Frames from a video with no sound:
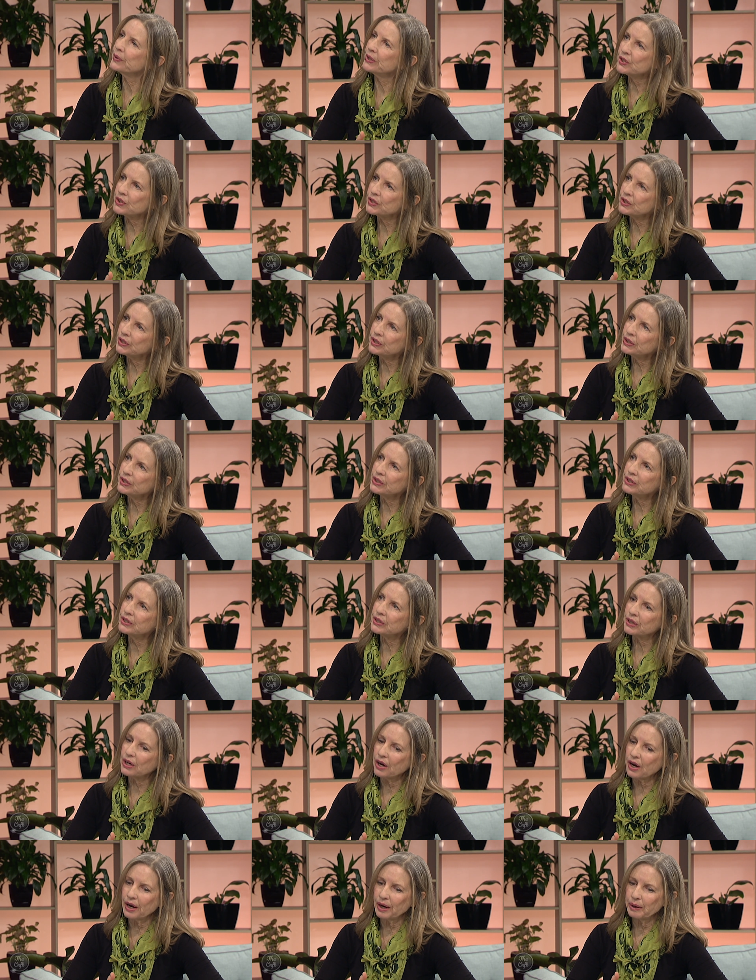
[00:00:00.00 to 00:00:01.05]
Richard,
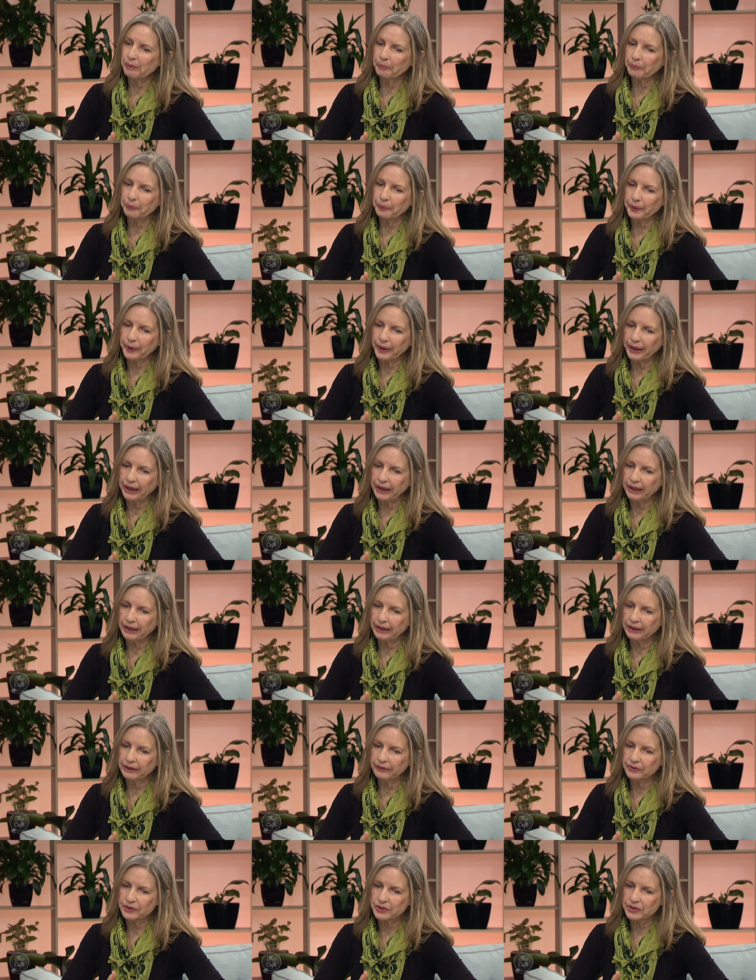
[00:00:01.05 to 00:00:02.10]
I'm
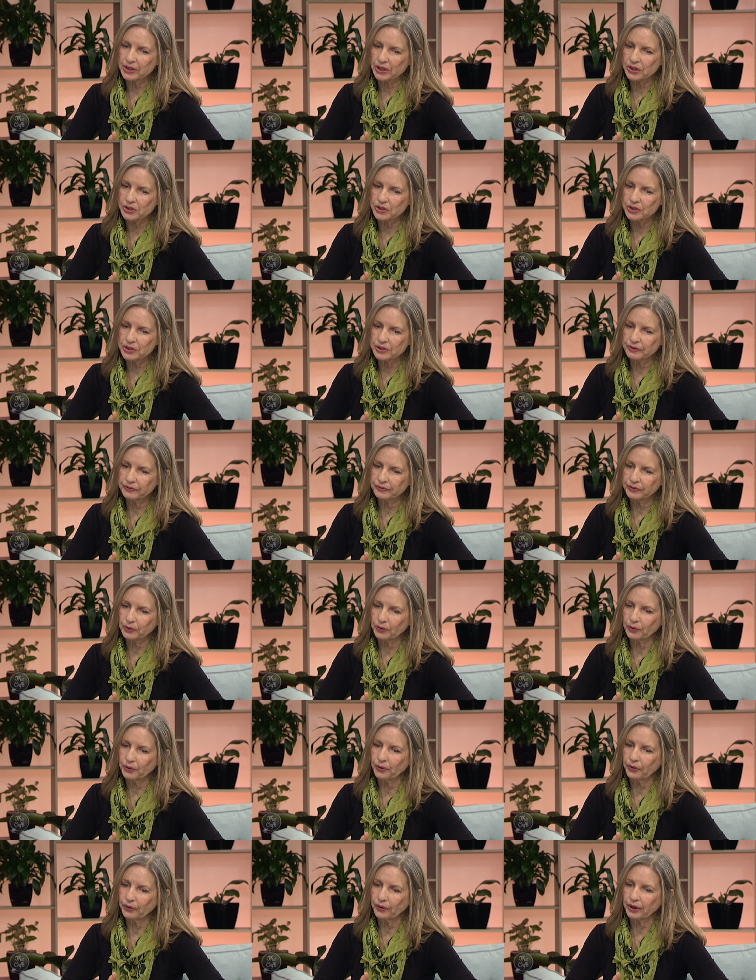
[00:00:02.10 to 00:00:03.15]
playing the Duchess of
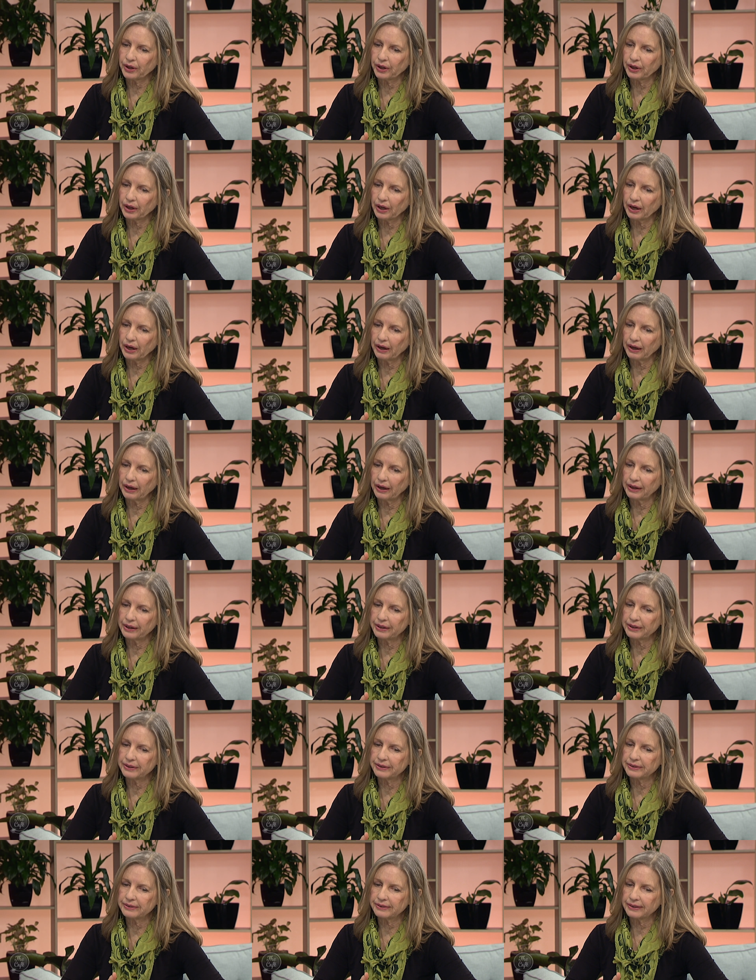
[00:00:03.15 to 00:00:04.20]
York
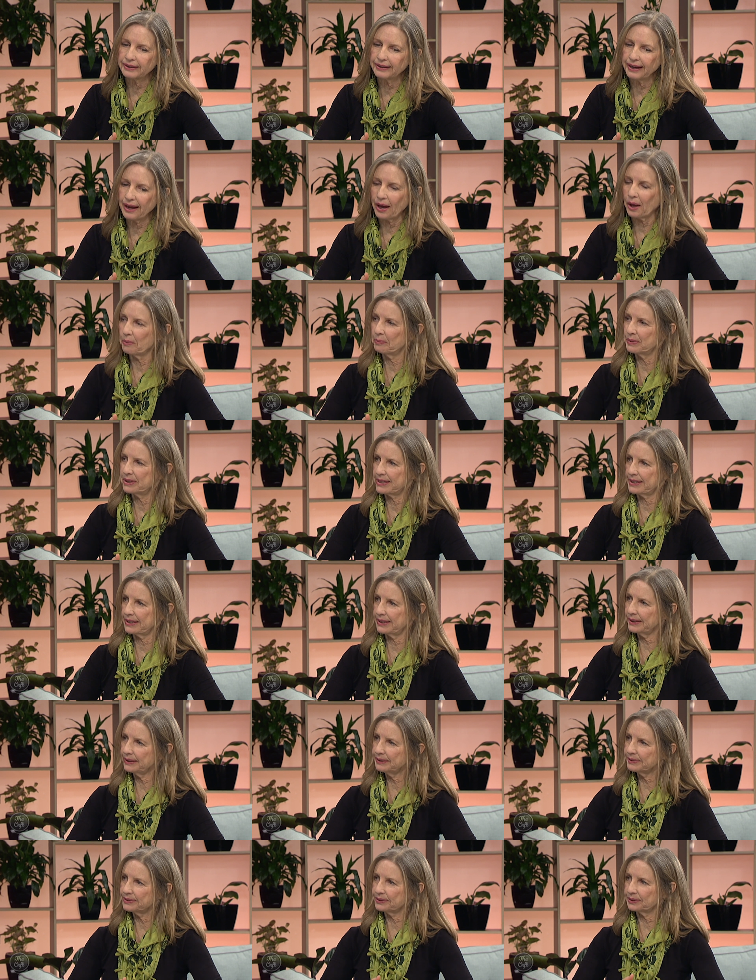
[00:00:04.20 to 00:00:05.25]
and a
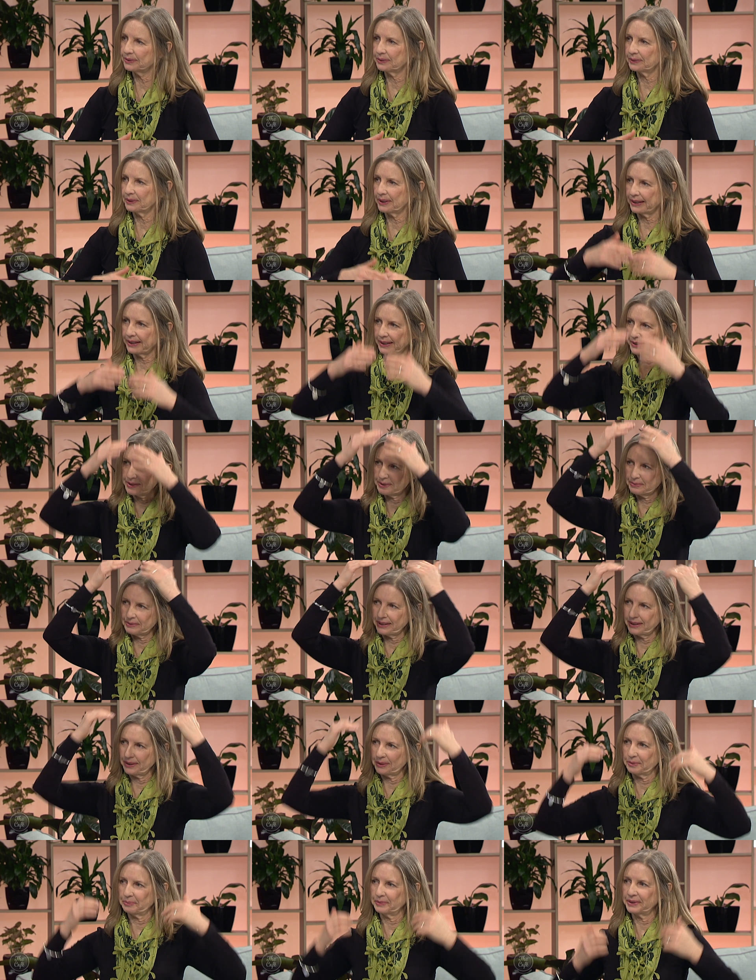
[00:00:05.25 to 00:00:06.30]
halberdier, so I get to wear a
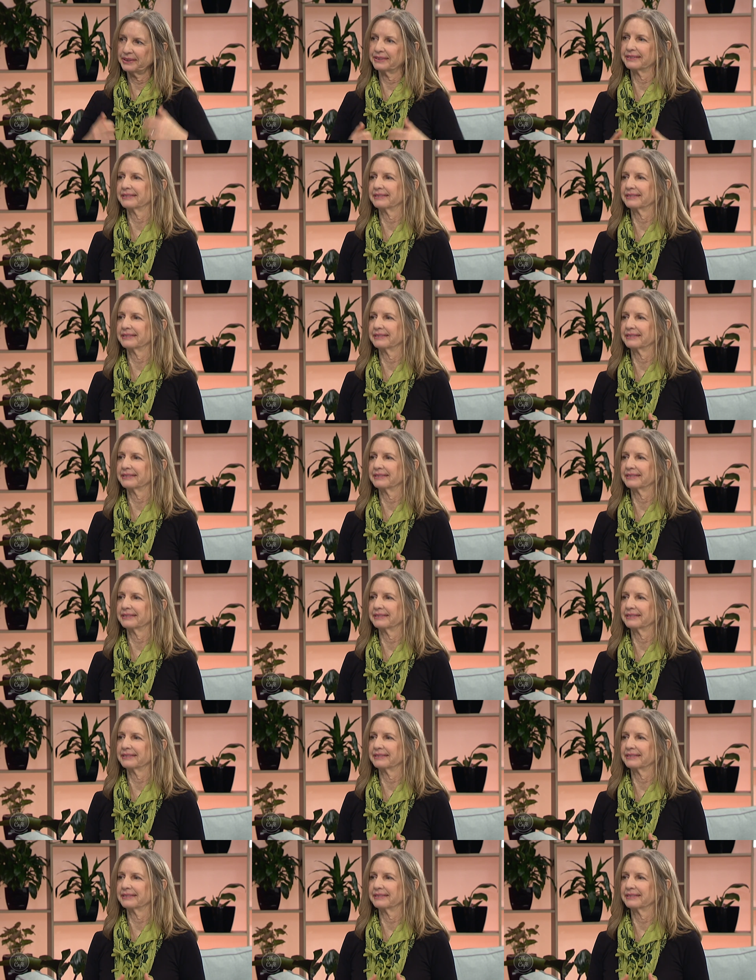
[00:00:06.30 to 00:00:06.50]
helmet.